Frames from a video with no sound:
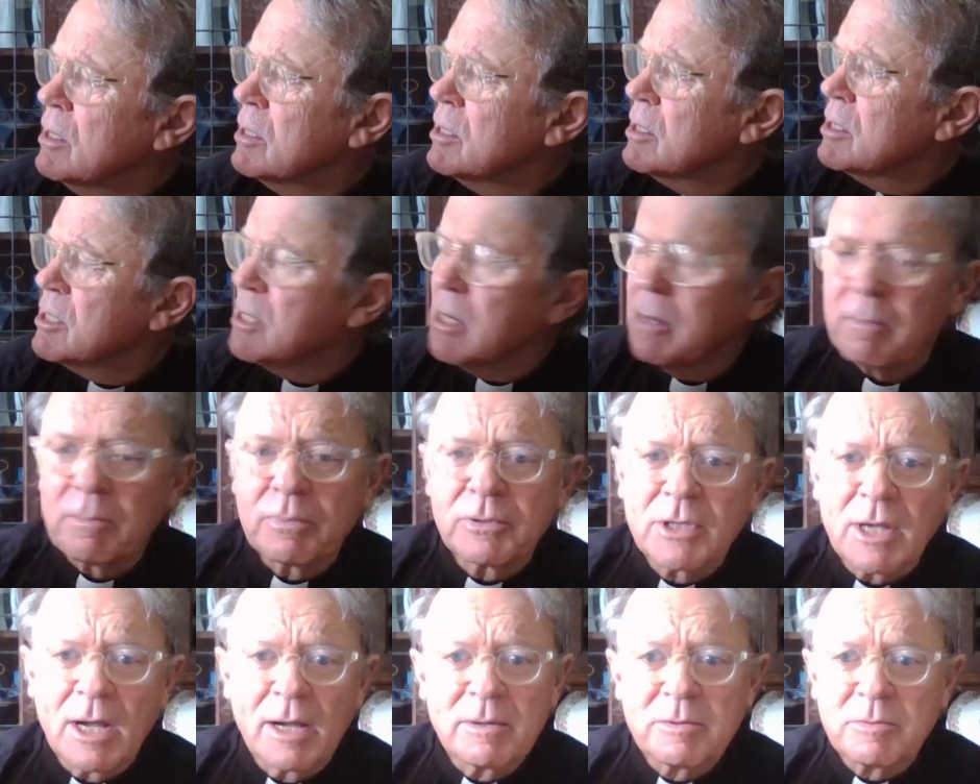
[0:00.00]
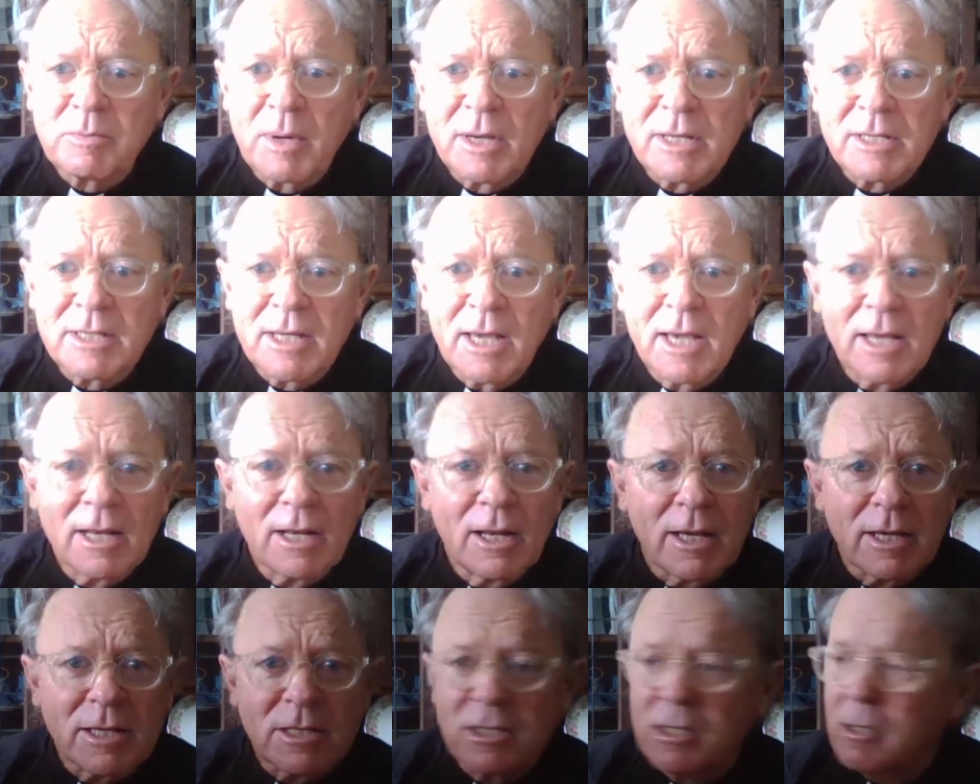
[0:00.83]
Sometimes my dad
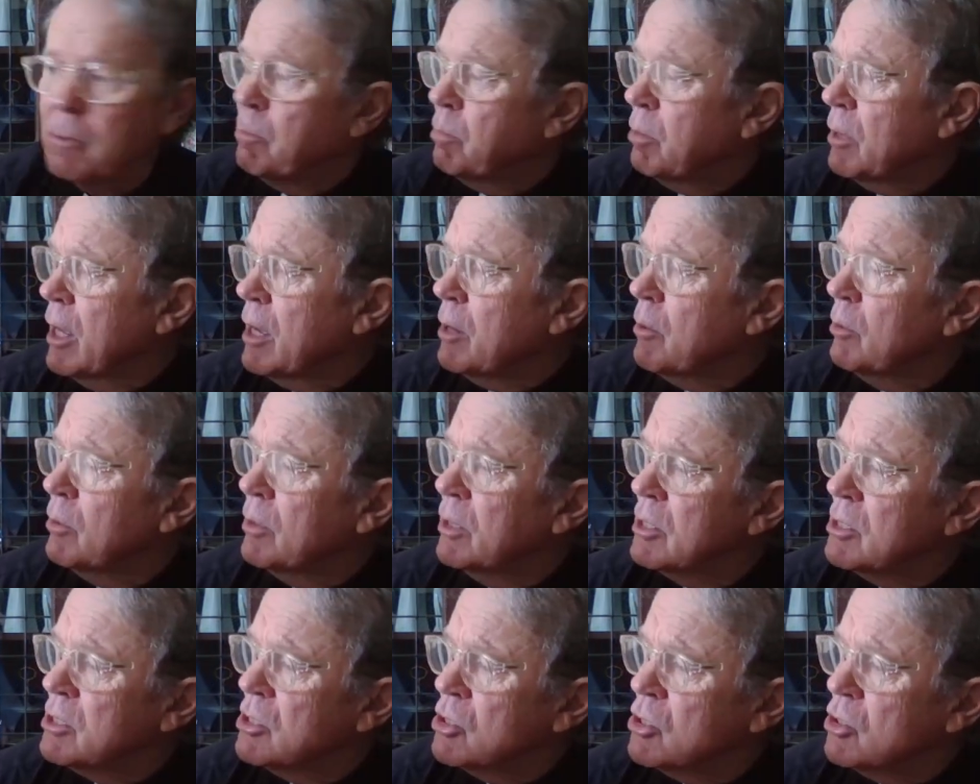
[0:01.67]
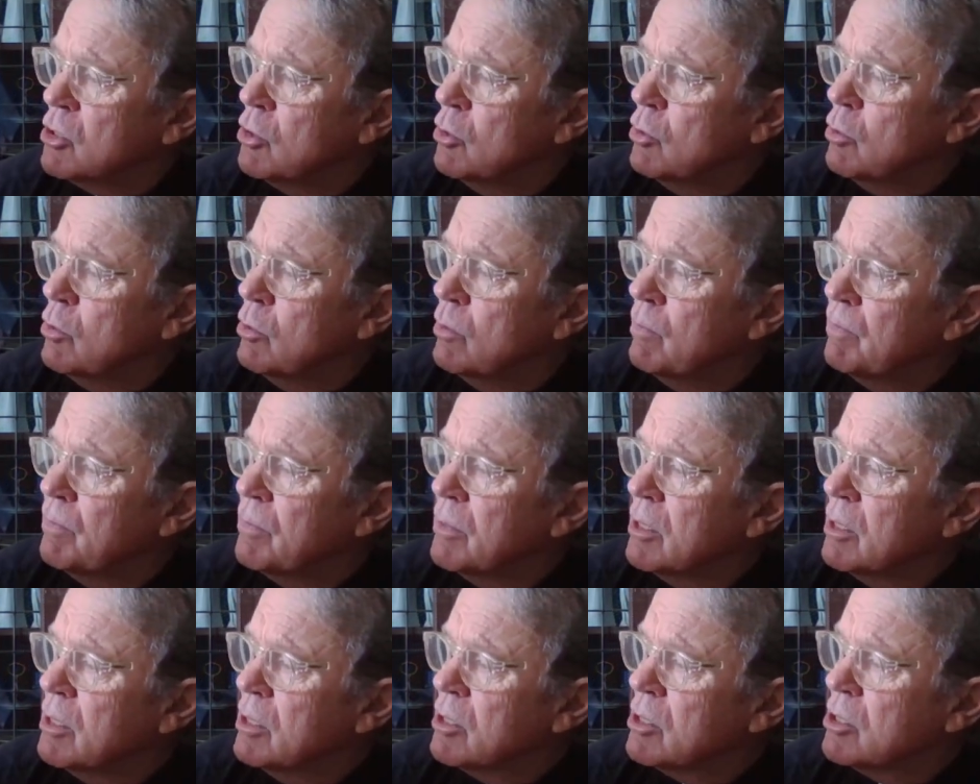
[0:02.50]
likes to play with us too.
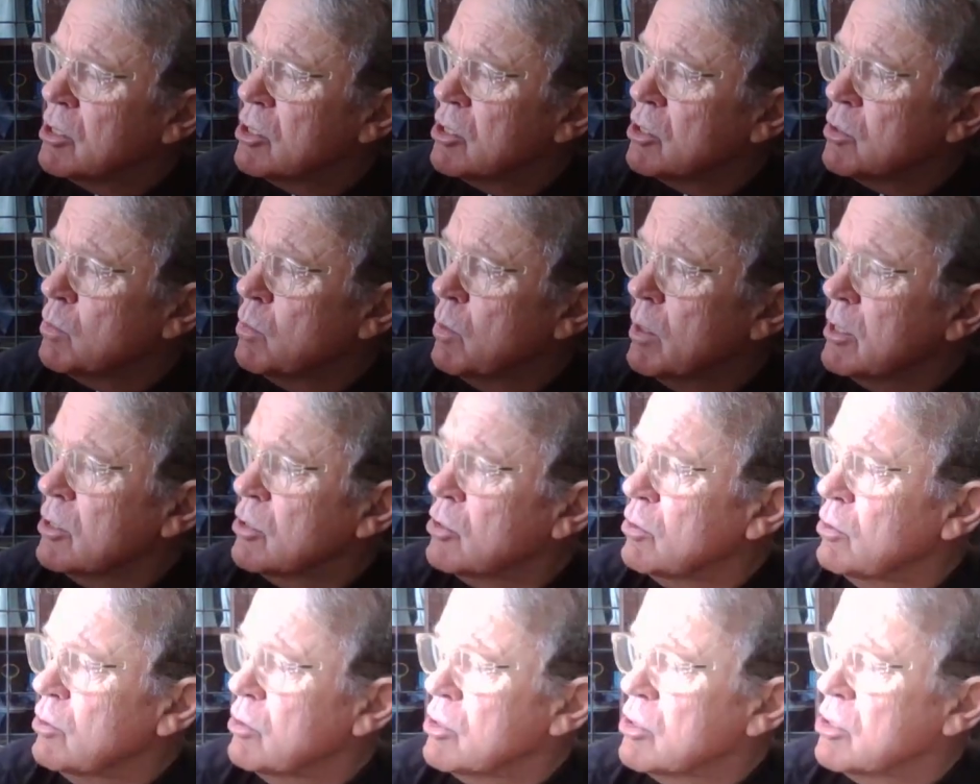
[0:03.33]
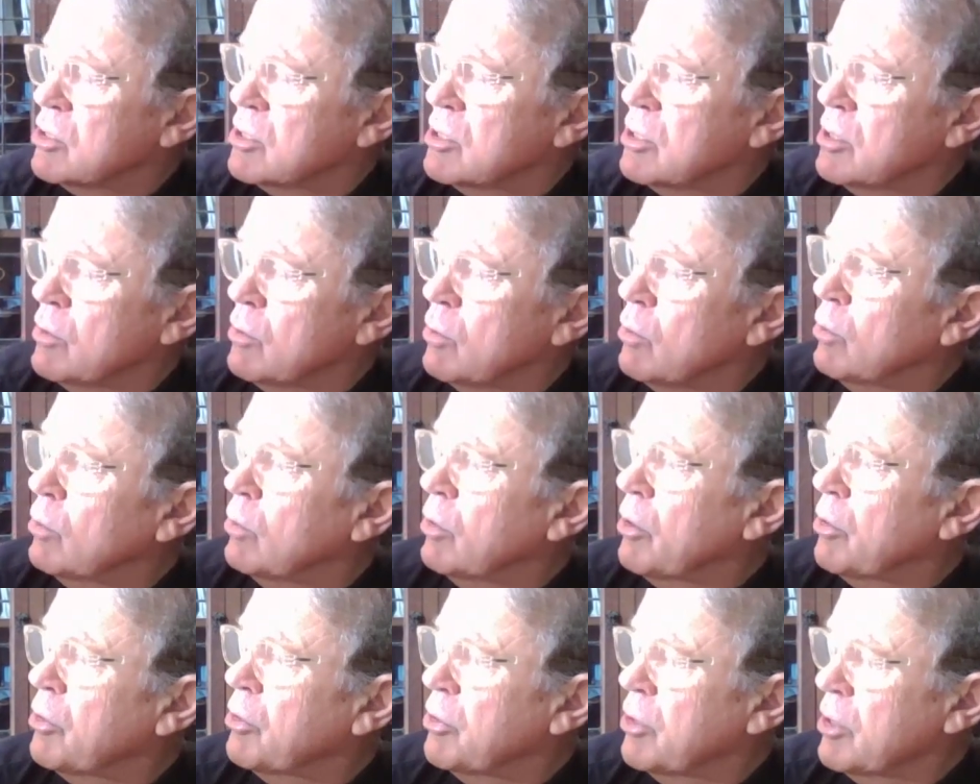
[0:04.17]
Just wait till you see all
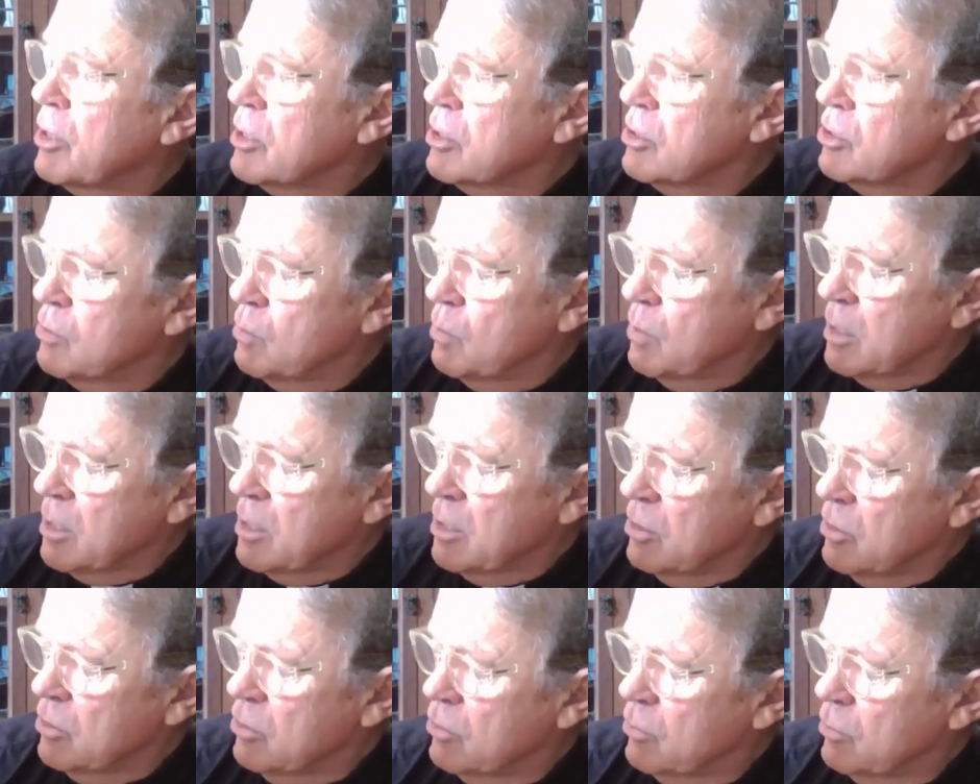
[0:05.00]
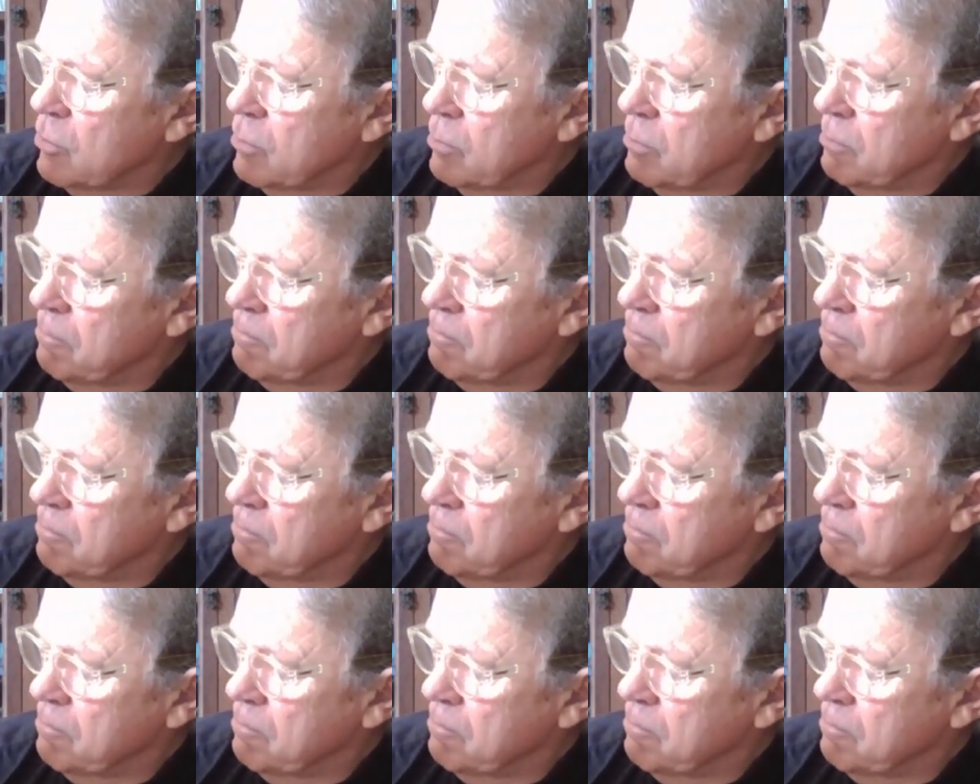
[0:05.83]
the things we can do.